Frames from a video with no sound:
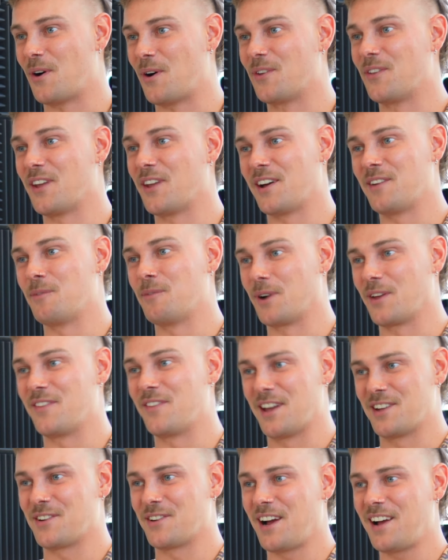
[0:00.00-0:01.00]
on one
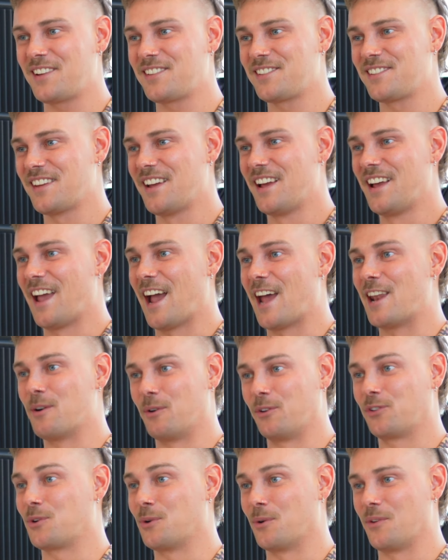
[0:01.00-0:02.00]
of their tracks, and
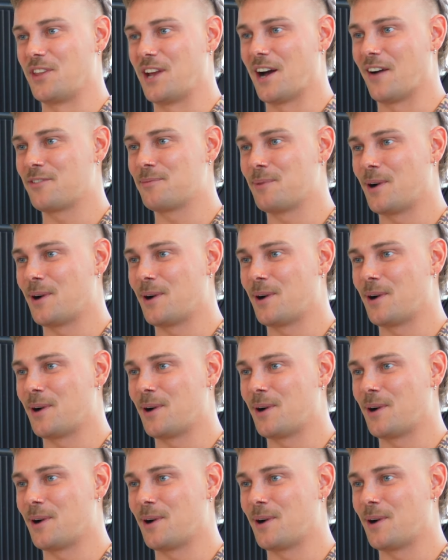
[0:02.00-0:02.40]
it was called the After